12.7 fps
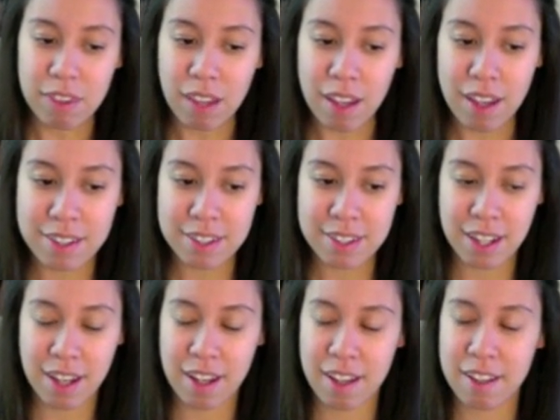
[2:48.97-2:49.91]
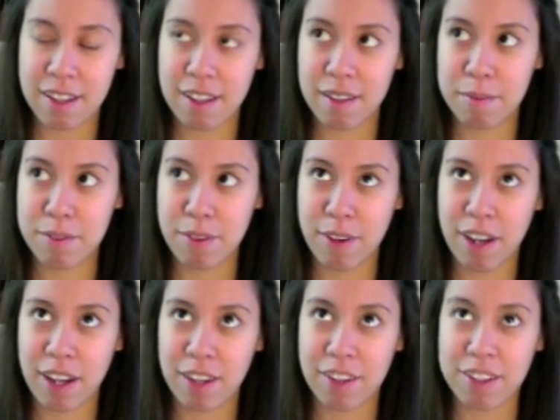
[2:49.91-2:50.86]
And uh, so
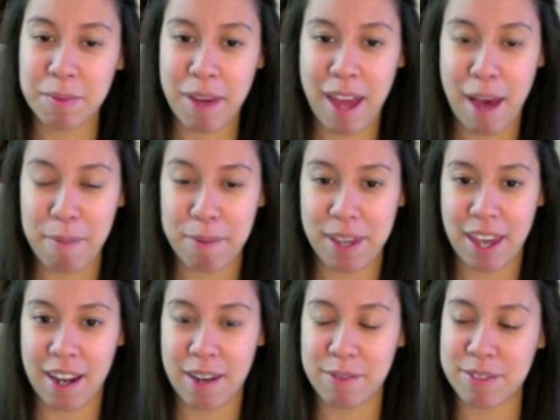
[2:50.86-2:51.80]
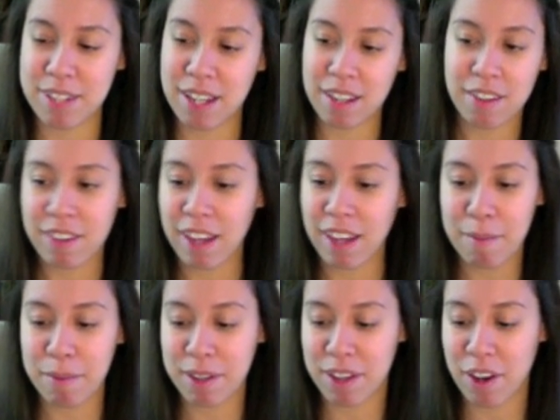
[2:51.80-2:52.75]
I looked at my app again and it was like, okay,
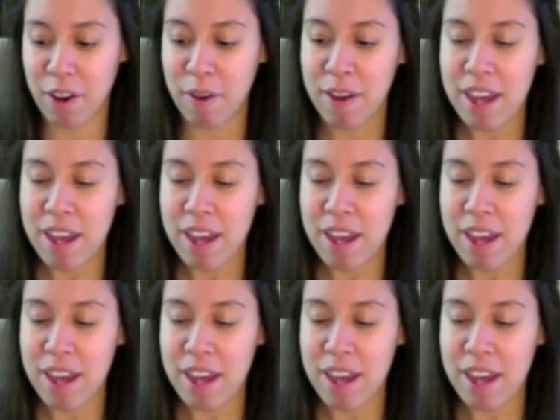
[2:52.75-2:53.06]
but you know,